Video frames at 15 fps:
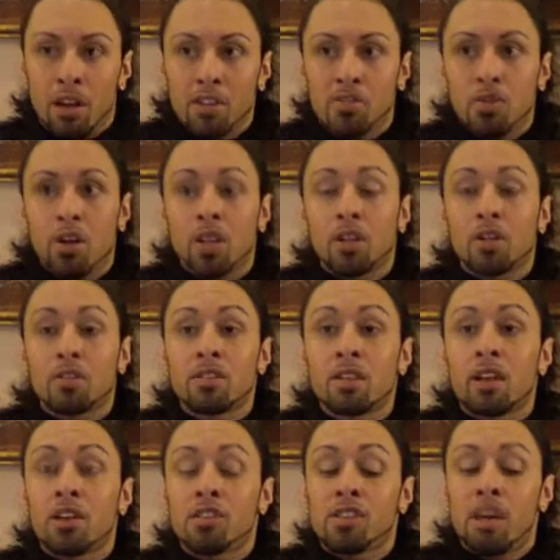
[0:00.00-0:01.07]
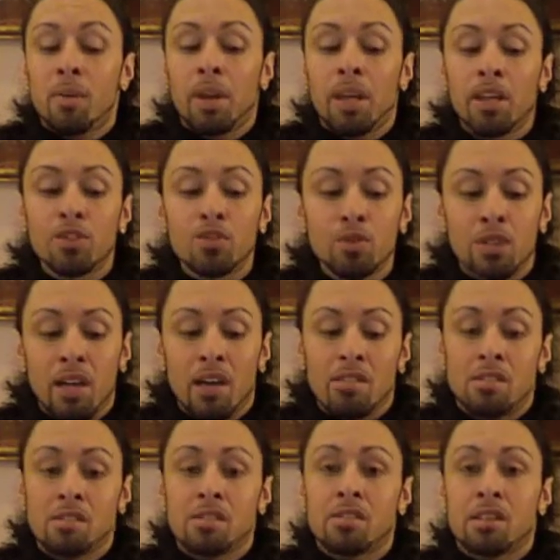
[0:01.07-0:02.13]
I started Little T Entertainment in
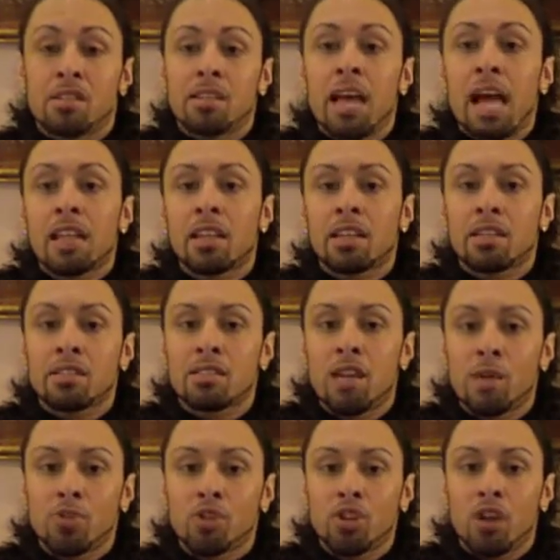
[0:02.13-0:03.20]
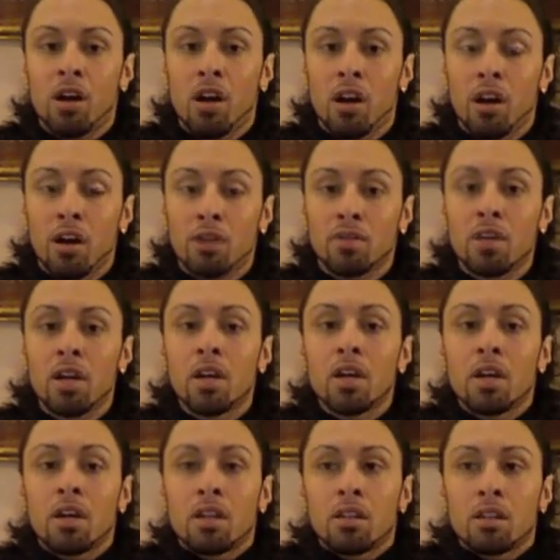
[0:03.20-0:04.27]
2006 at the conception of
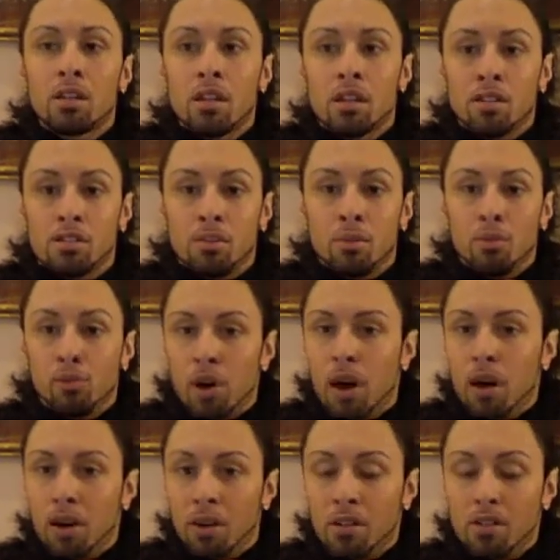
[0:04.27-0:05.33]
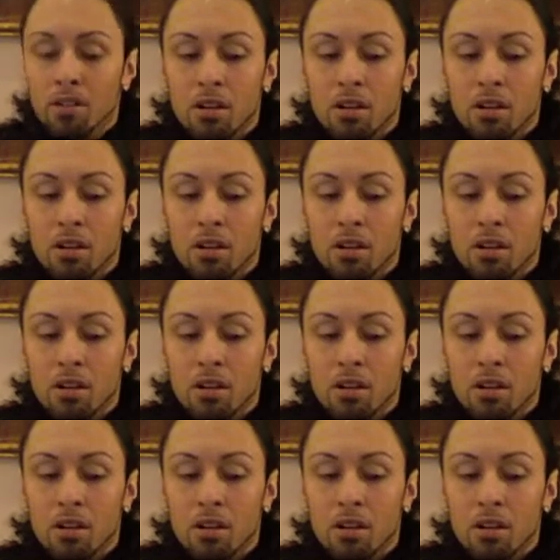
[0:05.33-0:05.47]
this product.